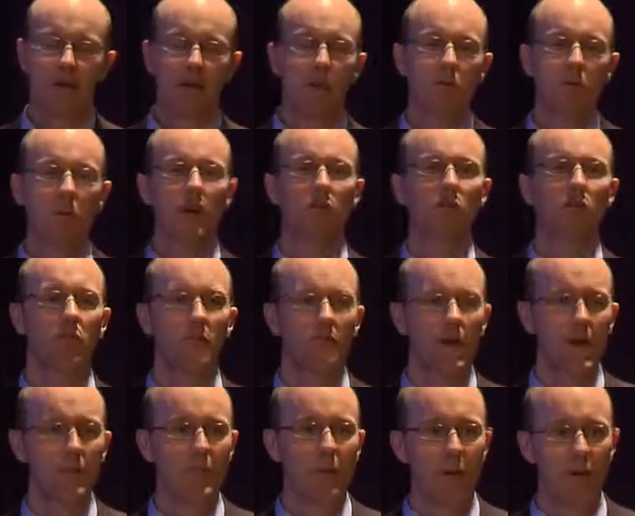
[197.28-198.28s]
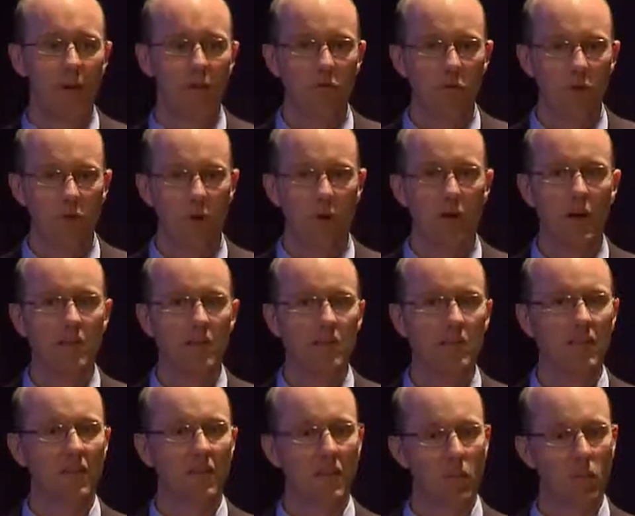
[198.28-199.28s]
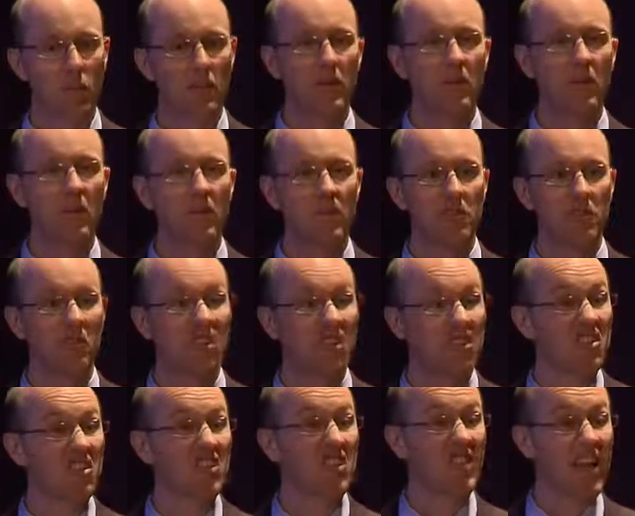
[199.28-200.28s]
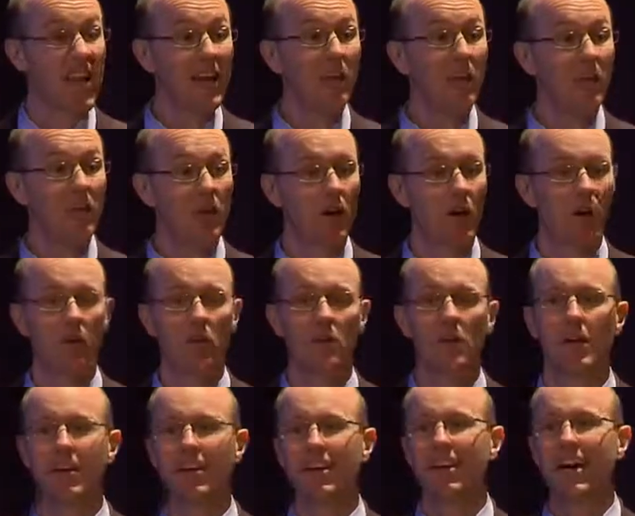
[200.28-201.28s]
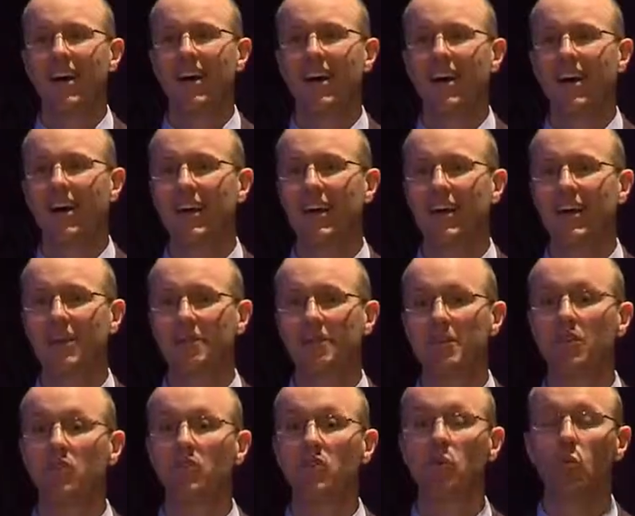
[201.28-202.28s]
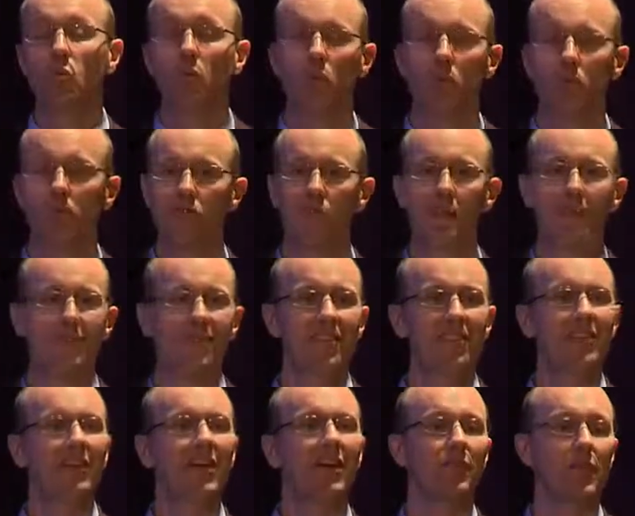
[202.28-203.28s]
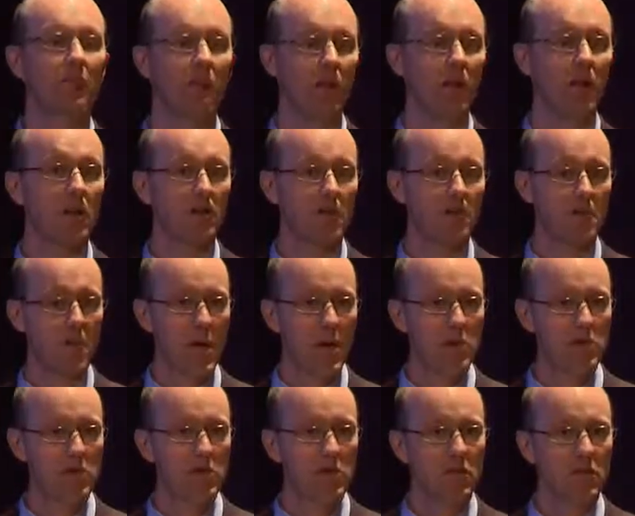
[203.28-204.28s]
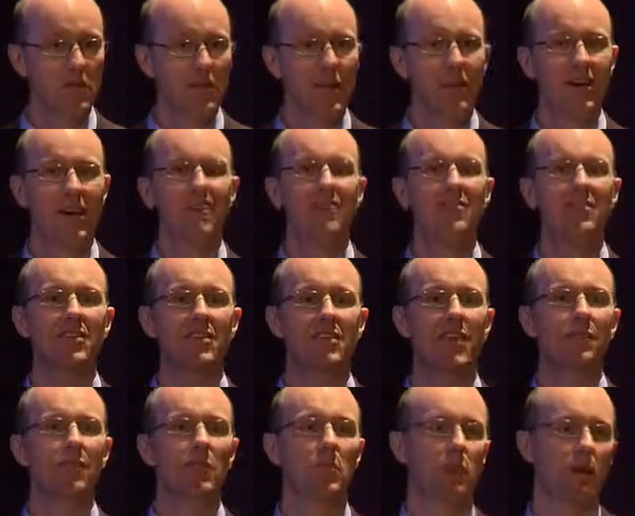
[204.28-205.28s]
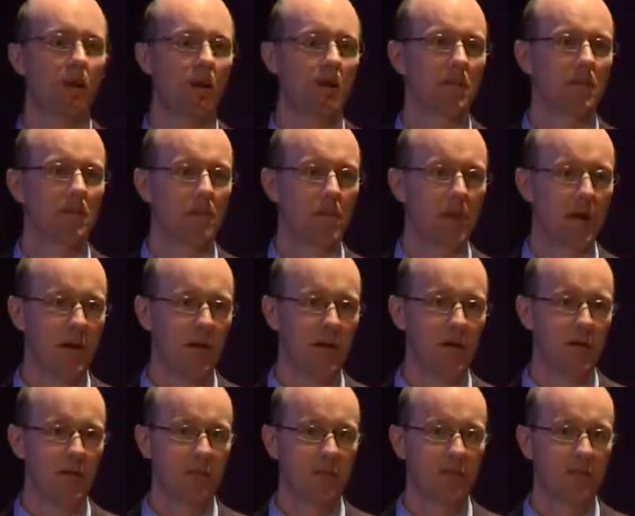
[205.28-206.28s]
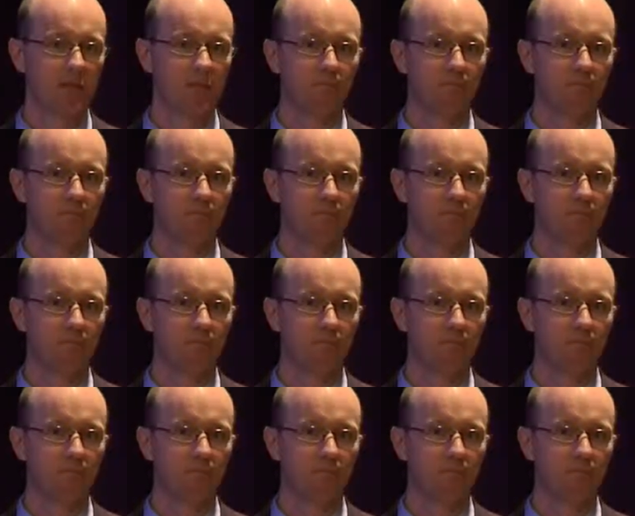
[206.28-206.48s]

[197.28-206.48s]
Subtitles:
When I talk about behavioural biases, I think where the conversations tend to go is towards this stuff applies to members and this stuff applies to markets.